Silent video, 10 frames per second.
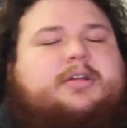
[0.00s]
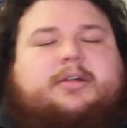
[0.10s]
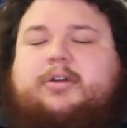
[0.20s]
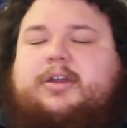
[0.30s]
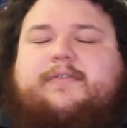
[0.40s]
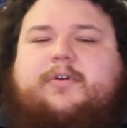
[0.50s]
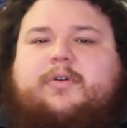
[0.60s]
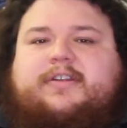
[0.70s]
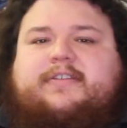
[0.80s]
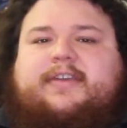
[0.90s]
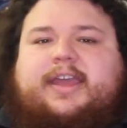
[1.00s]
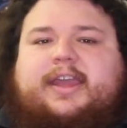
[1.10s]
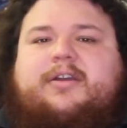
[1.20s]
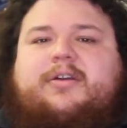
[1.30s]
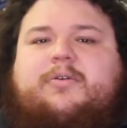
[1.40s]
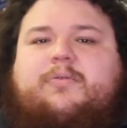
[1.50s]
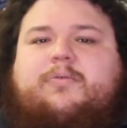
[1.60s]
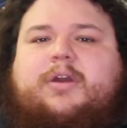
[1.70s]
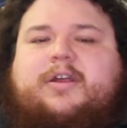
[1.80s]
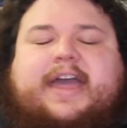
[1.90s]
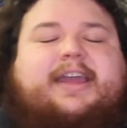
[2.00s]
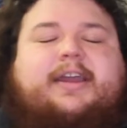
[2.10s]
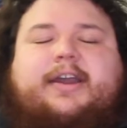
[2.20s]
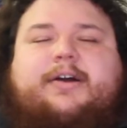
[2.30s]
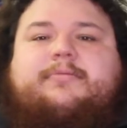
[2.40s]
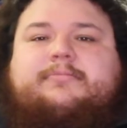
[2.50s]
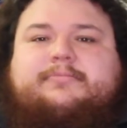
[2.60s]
looking forward to seeing where that can go.